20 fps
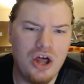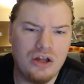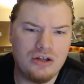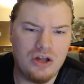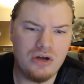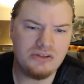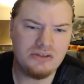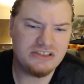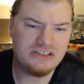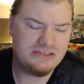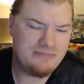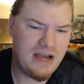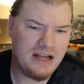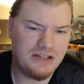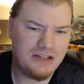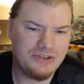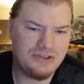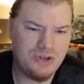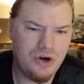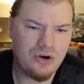Los
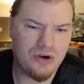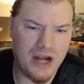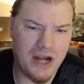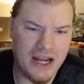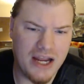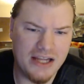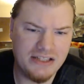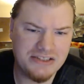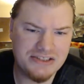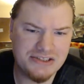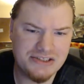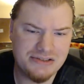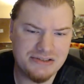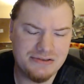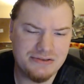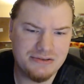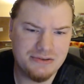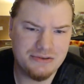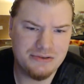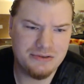Matadores,
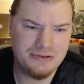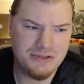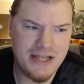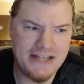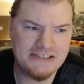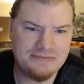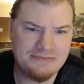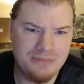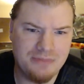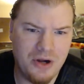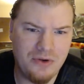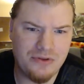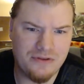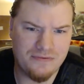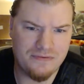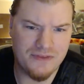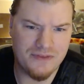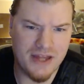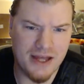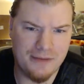yes, both
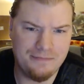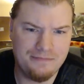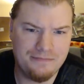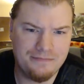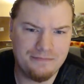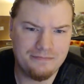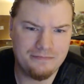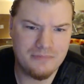of them,